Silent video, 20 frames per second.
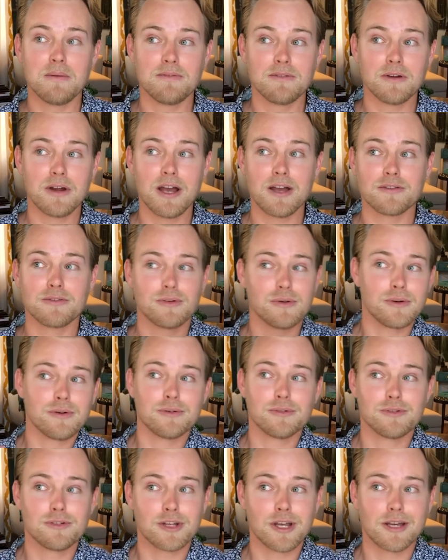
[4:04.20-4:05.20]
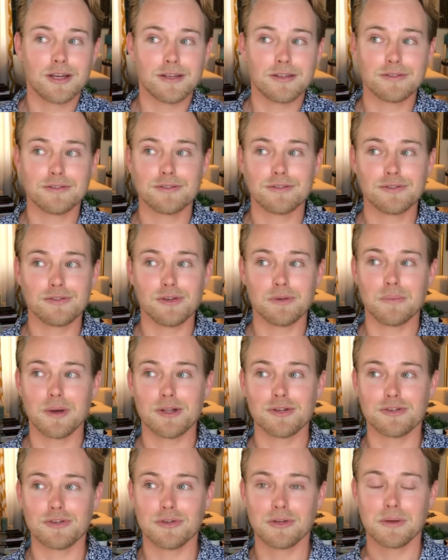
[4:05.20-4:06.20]
if your escrow check is too
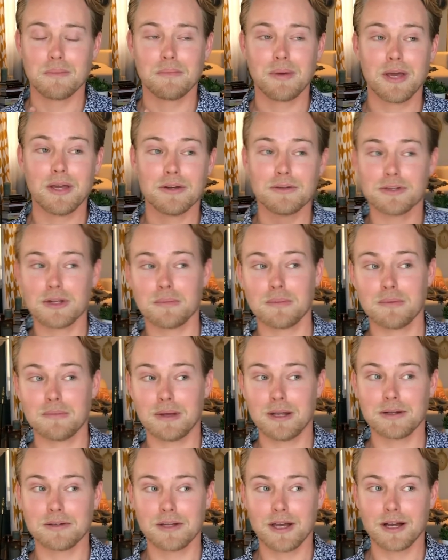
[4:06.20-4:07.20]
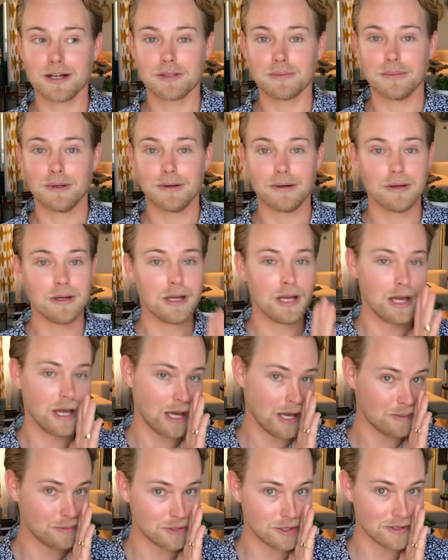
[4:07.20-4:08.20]
much, you can pay your supplemental tax bill.
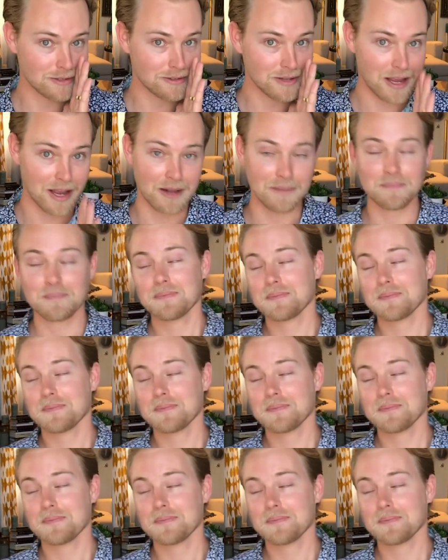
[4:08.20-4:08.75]
I'm just saying.